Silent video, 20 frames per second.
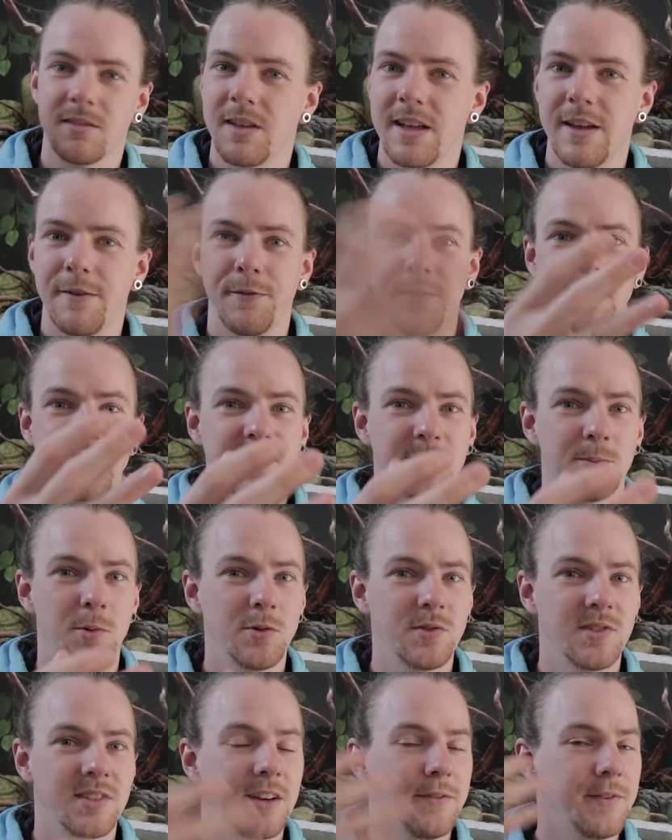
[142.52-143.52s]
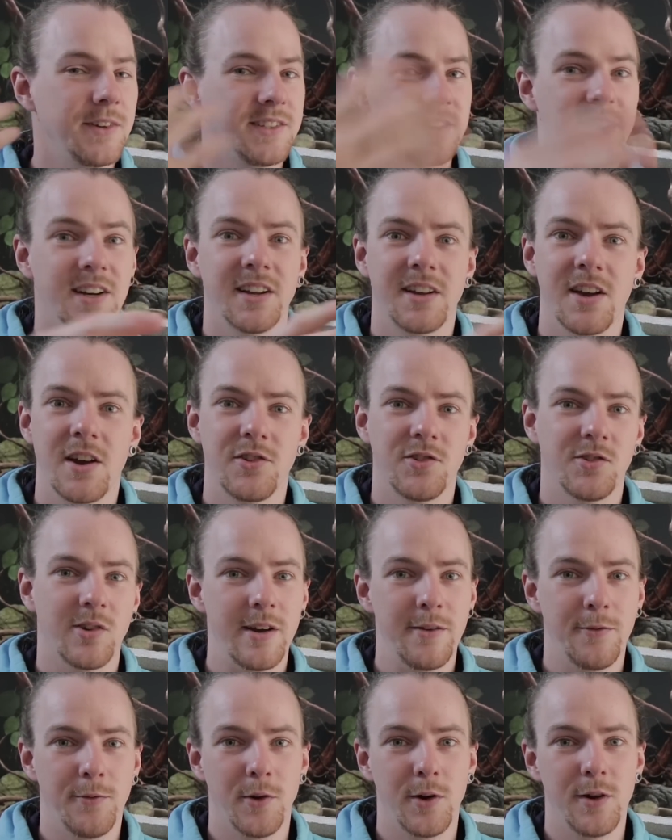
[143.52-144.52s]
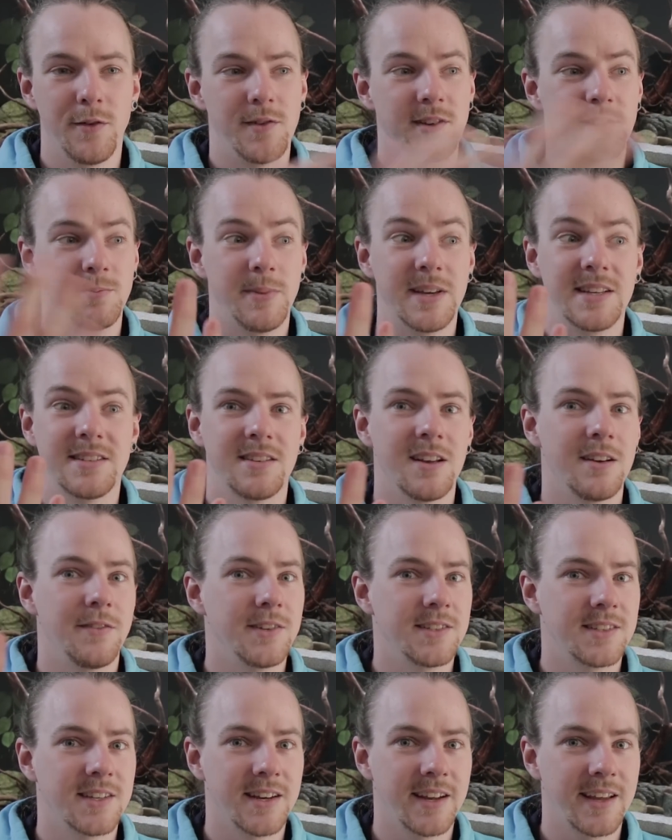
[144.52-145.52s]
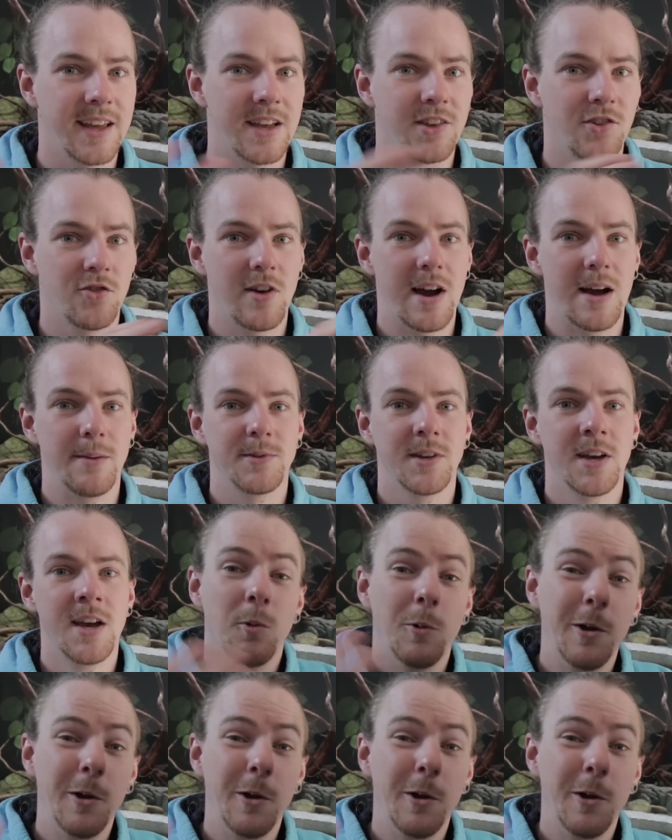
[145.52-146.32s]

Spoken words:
If there's small stuff, it's going to go straight through. If there's big stuff, it's going to get trapped.